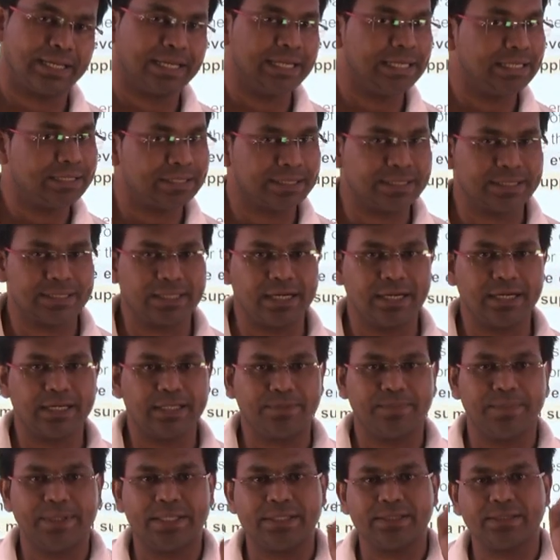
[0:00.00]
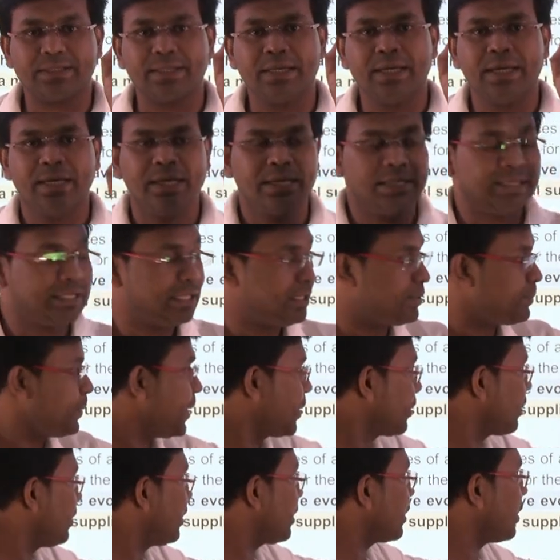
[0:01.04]
Case studies means this
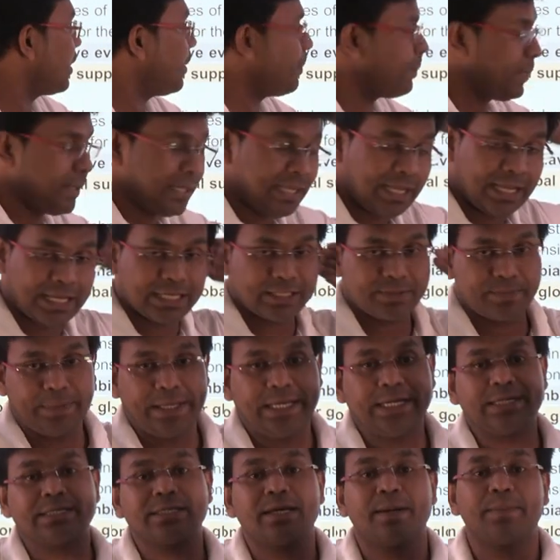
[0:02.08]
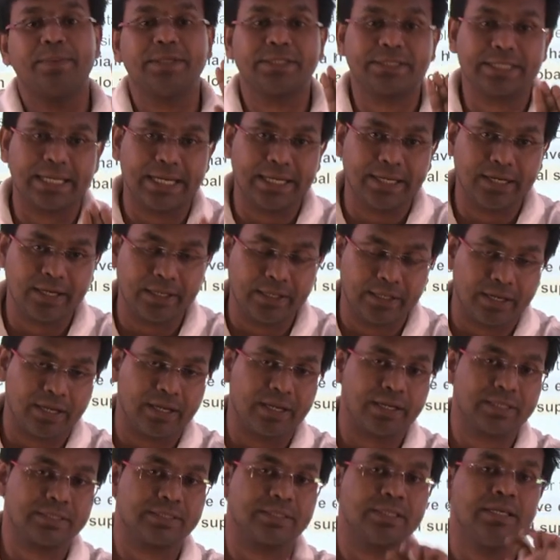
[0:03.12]
particular company has made substandard
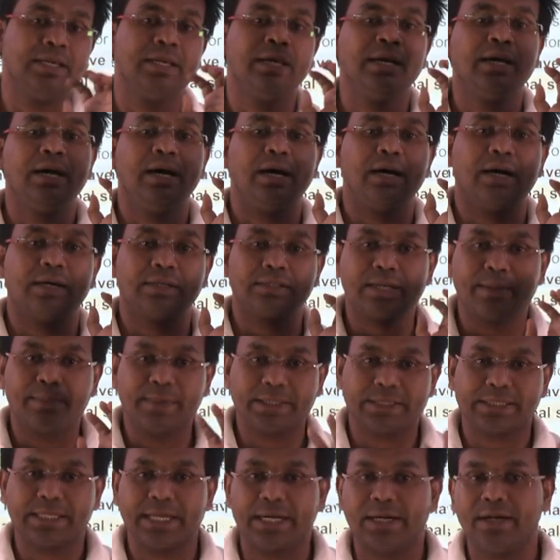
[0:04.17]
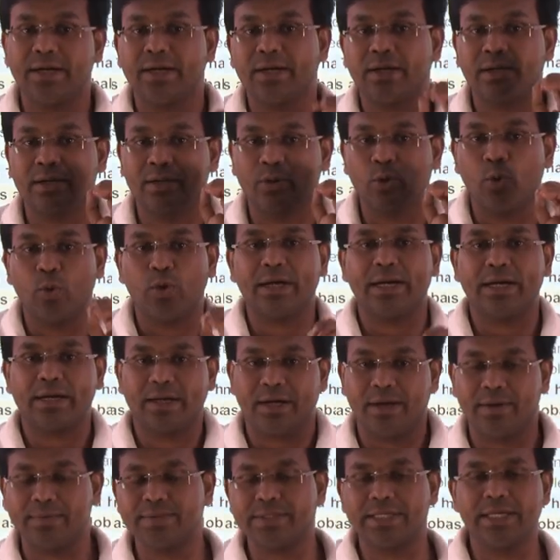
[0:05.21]
drugs, substandard cold and
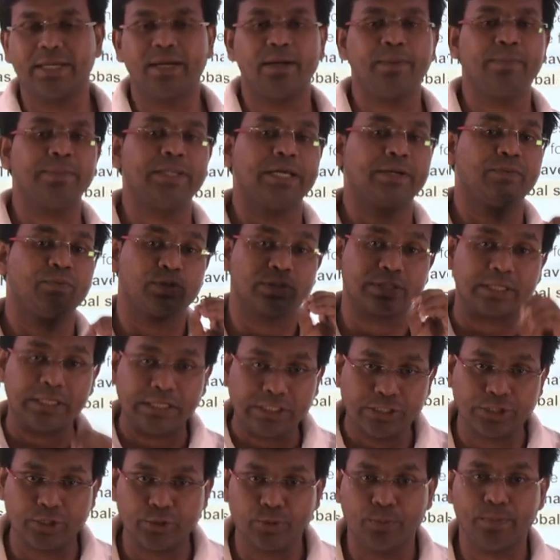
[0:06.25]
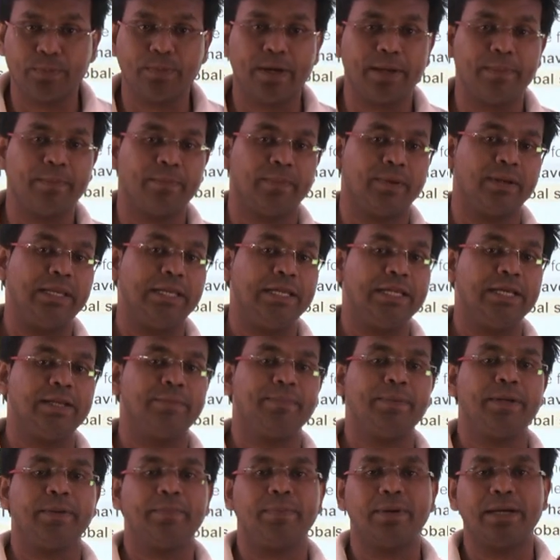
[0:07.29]
cough syrup that was consumed by
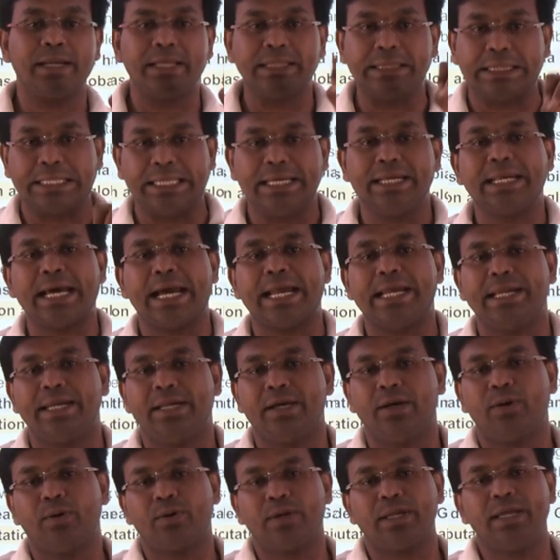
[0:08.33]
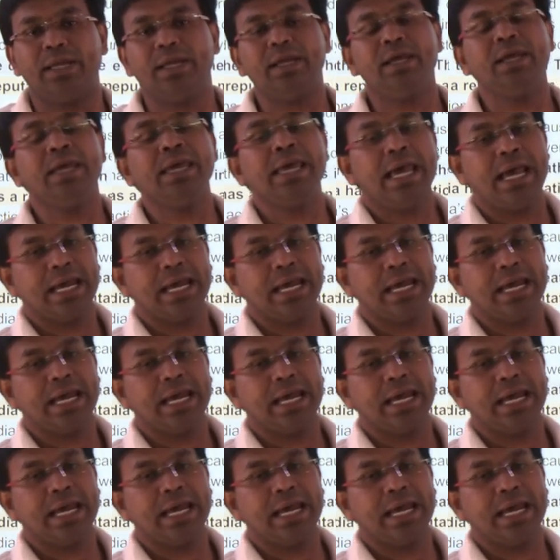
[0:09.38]
Indian people and they died, okay.